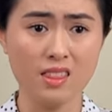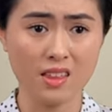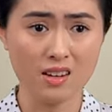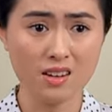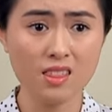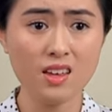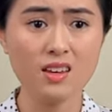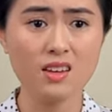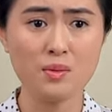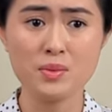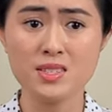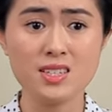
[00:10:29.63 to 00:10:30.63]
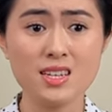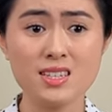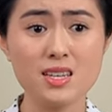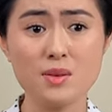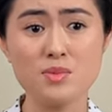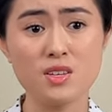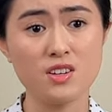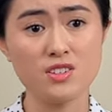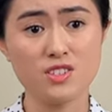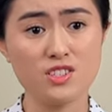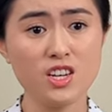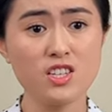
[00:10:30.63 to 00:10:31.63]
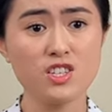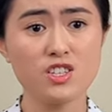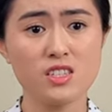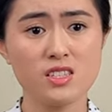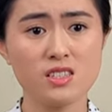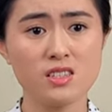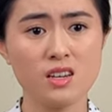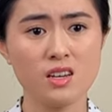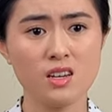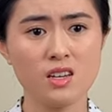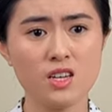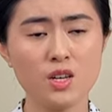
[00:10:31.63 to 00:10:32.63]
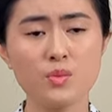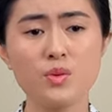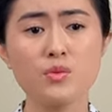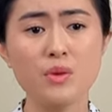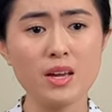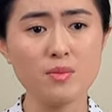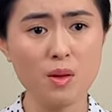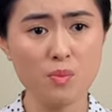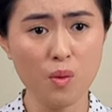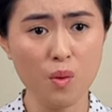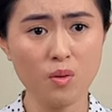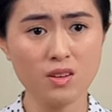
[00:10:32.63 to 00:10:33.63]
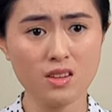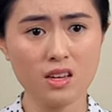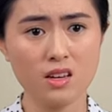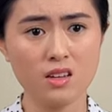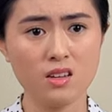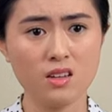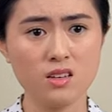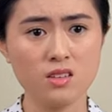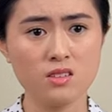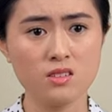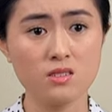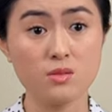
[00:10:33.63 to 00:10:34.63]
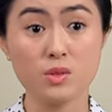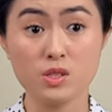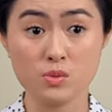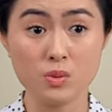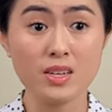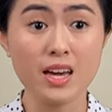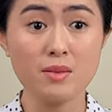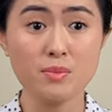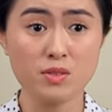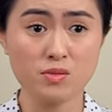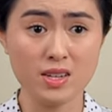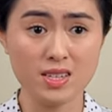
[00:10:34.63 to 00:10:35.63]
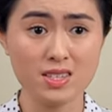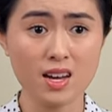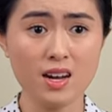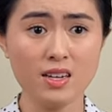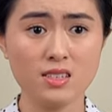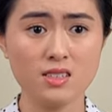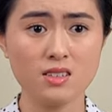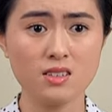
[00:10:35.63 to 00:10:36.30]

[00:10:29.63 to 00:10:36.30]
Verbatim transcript: they'd think I wasn't accepting their suggestions and would rate me poorly, which would get me reassigned.